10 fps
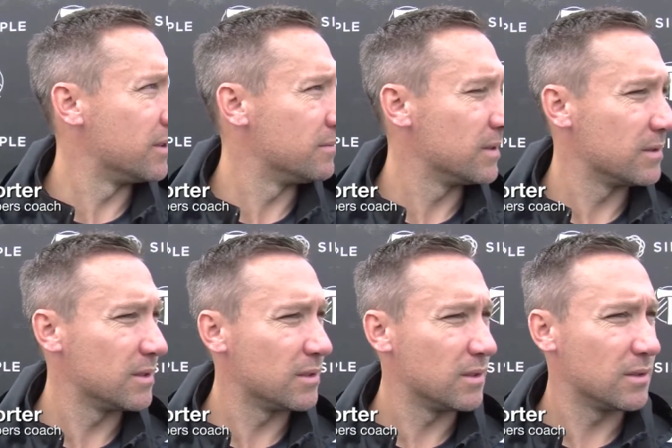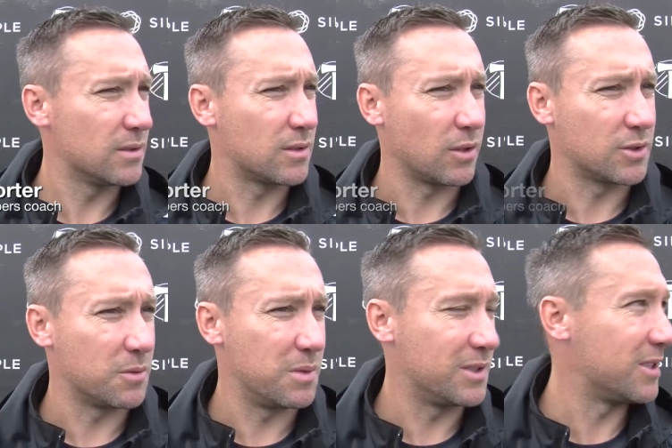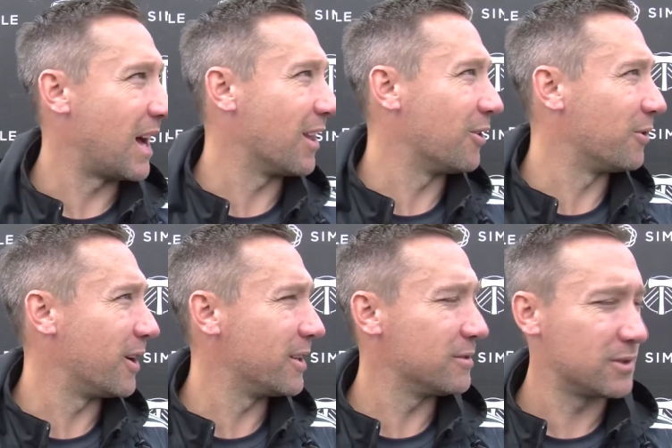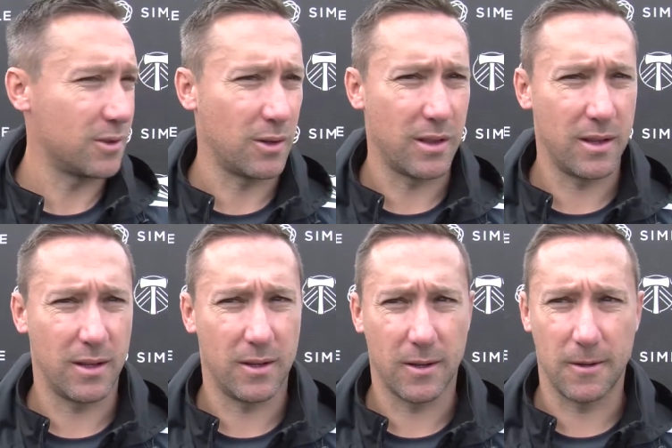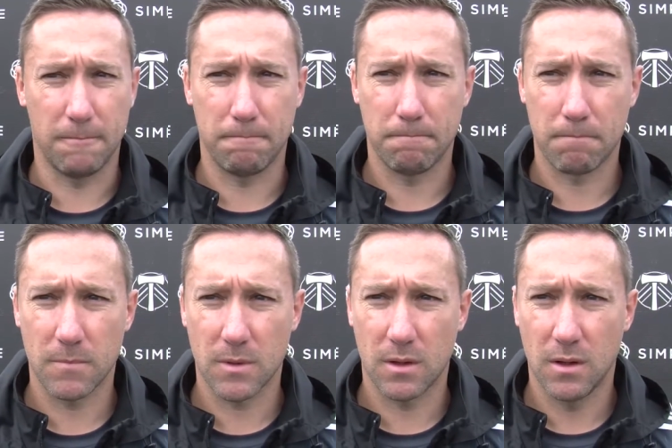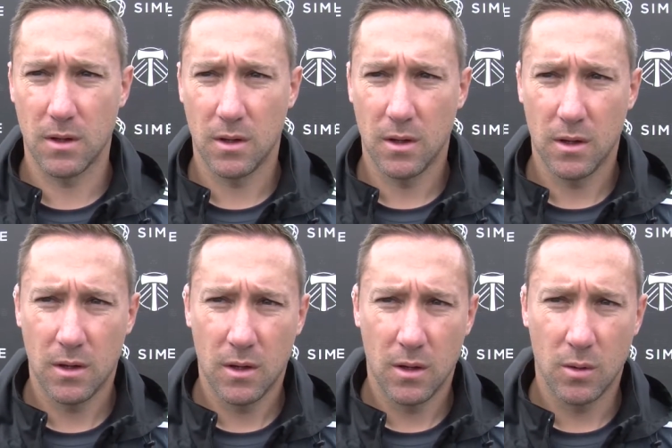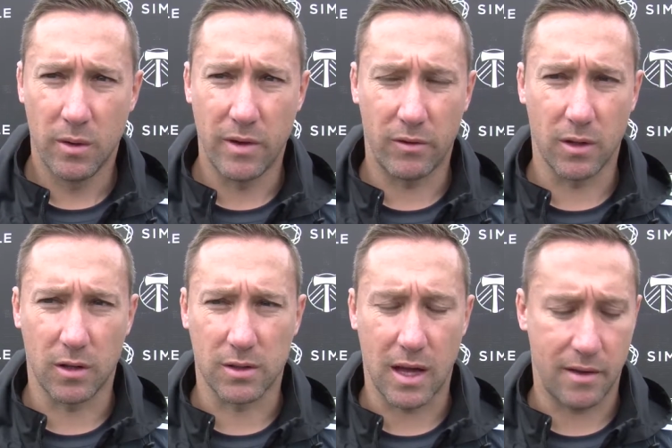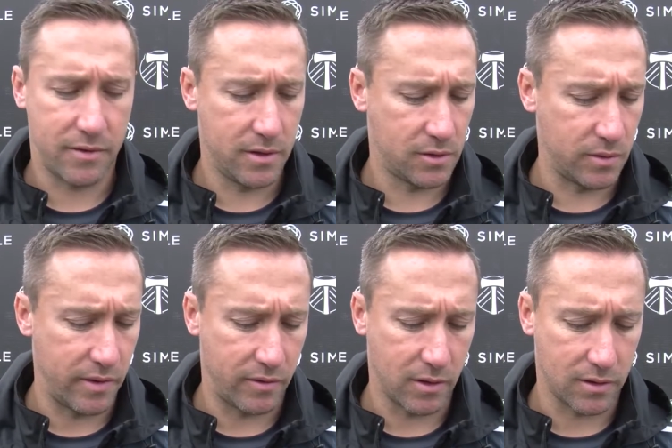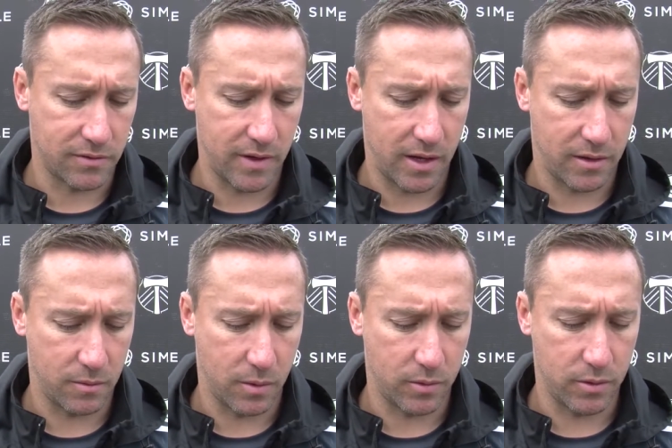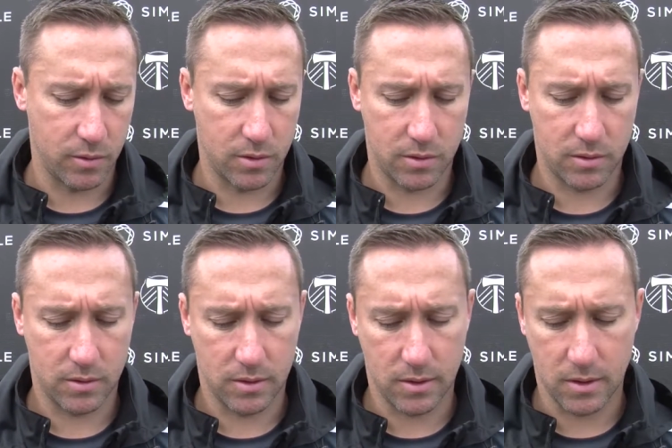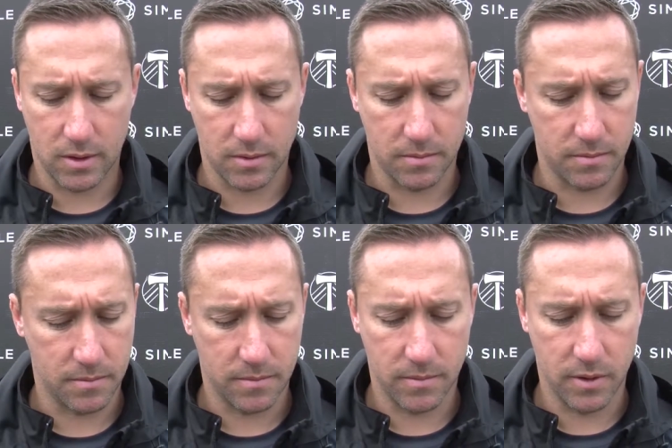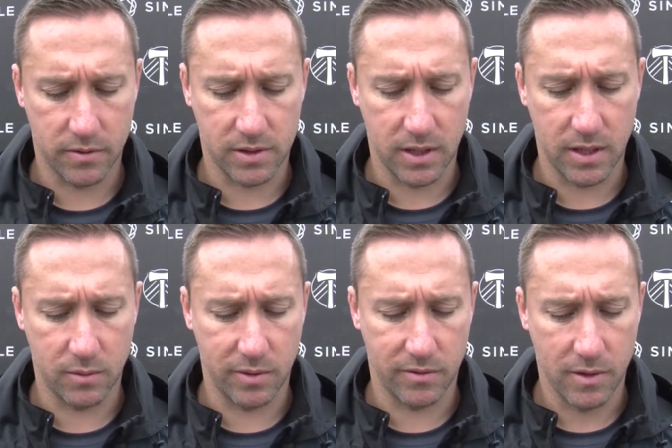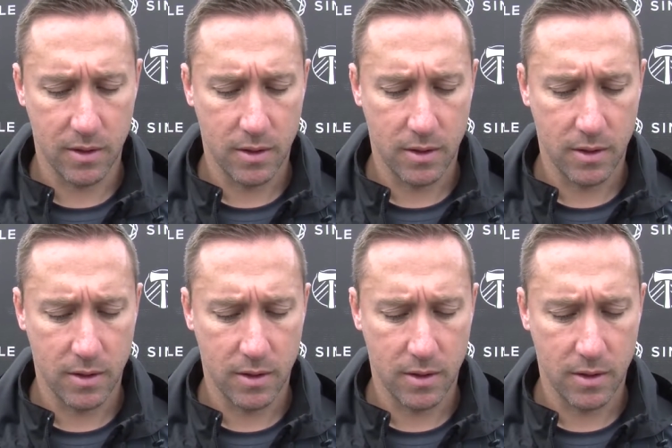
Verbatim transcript: it starts to be shallow, right? So I think um, we've never lost confidence. We've never lost faith in what we're doing. Um, you've seen we've